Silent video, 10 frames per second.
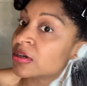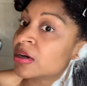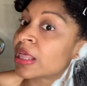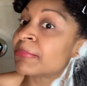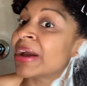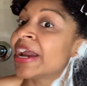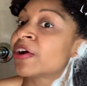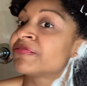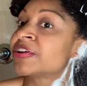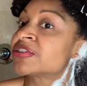Like my
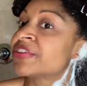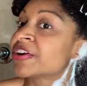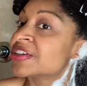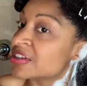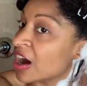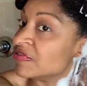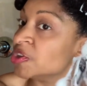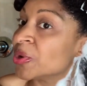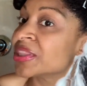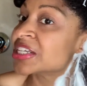hair feels very soft
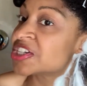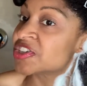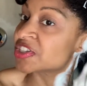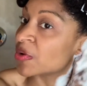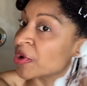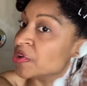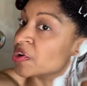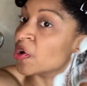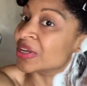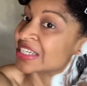doing this. It's just that when you
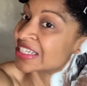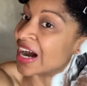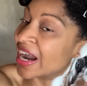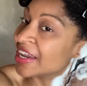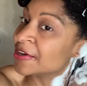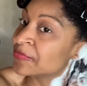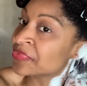go inside,